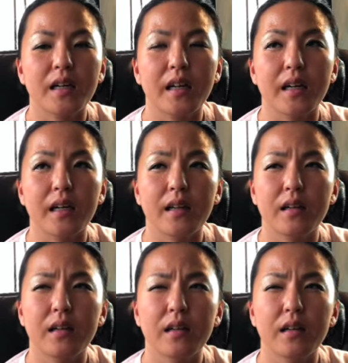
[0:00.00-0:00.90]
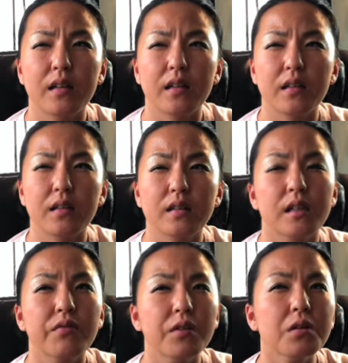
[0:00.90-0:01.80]
and
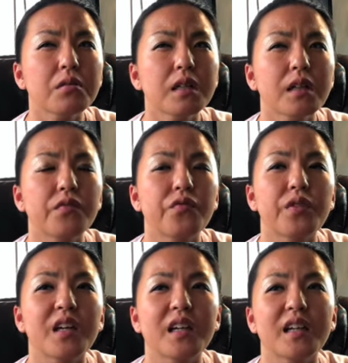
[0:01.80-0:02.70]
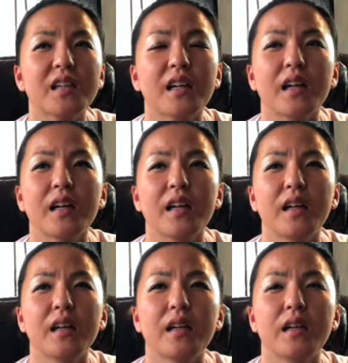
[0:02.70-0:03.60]
like fiddle leaf fig,
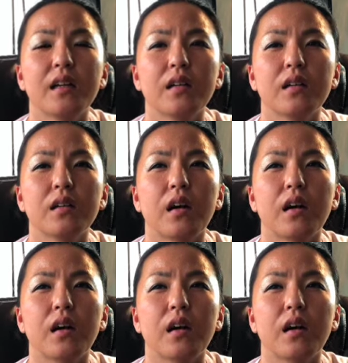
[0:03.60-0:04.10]
and